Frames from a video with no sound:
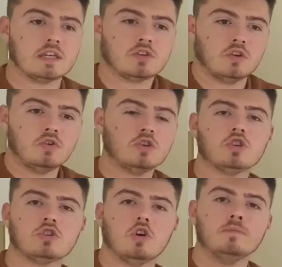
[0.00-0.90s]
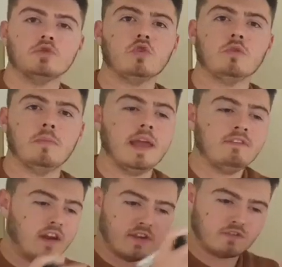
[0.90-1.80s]
So you can just absorb,
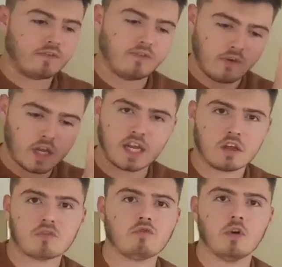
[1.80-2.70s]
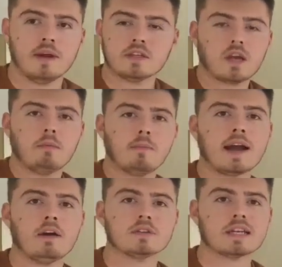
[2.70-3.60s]
even if it's flooding through and it's coming
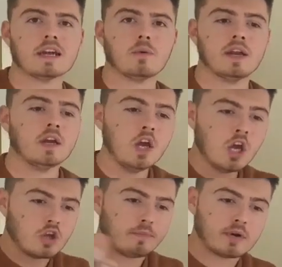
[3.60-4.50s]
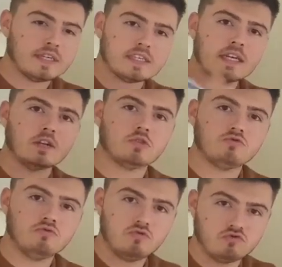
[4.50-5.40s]
back out as a liquid, your body's still
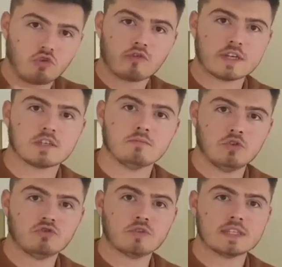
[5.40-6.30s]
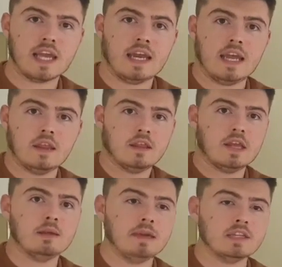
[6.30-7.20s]
drawing some nutrients
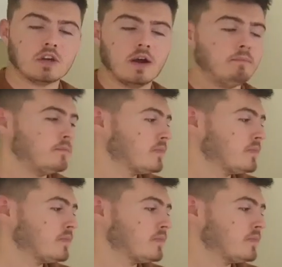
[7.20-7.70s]
in the meantime.